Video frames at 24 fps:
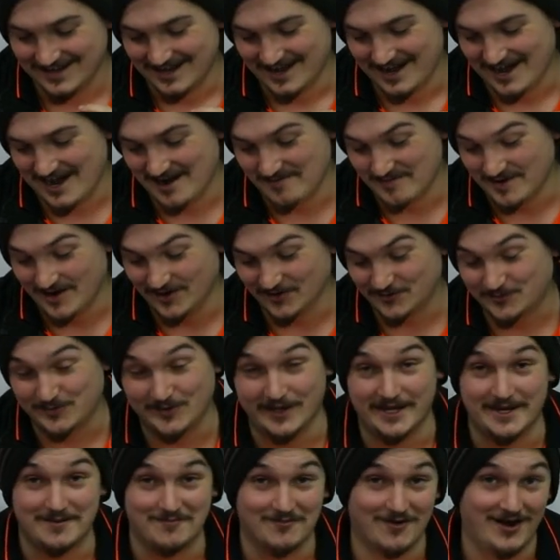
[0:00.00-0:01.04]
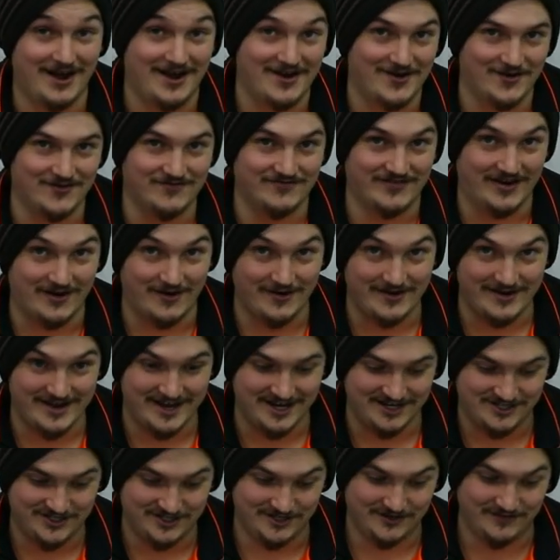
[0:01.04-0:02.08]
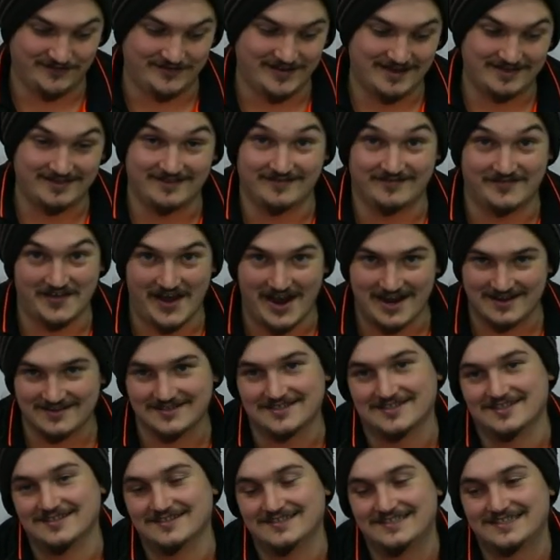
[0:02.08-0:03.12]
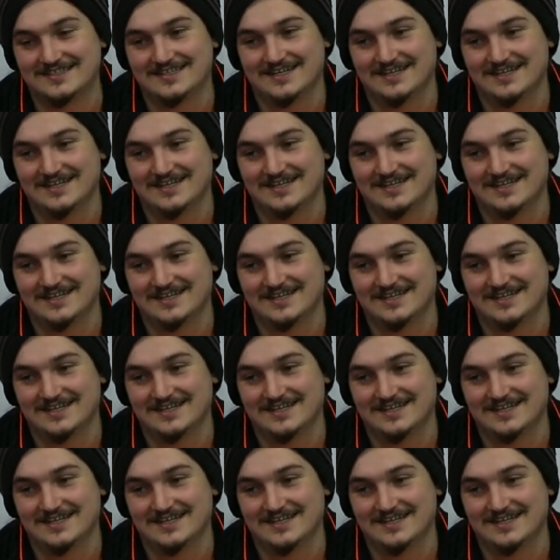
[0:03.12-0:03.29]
I was playing my own variation of Death and Taxes,